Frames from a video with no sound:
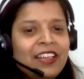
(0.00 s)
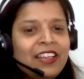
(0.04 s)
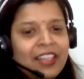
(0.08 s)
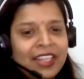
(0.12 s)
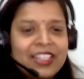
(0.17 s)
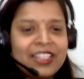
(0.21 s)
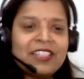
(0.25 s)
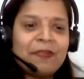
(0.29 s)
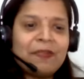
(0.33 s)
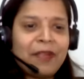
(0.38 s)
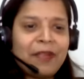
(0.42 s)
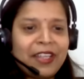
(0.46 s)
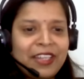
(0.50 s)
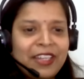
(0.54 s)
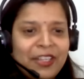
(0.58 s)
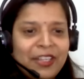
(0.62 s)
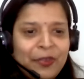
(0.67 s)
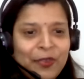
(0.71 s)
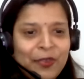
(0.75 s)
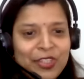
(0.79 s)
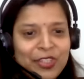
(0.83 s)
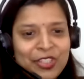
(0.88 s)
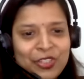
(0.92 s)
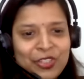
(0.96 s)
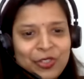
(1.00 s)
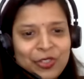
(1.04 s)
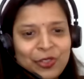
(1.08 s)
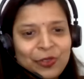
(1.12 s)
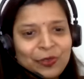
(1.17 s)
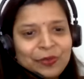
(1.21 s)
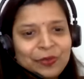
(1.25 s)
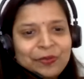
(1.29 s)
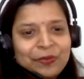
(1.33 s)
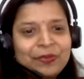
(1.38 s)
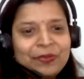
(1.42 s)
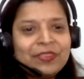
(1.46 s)
It's my request to
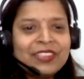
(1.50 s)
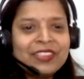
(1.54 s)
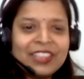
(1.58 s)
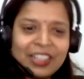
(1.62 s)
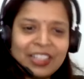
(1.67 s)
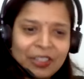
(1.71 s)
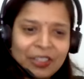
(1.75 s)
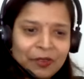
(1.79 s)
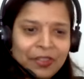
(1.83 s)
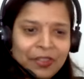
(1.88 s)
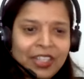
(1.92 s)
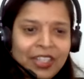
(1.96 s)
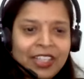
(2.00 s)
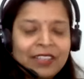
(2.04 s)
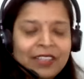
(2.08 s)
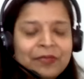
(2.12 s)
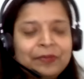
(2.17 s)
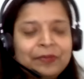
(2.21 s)
you. Okay.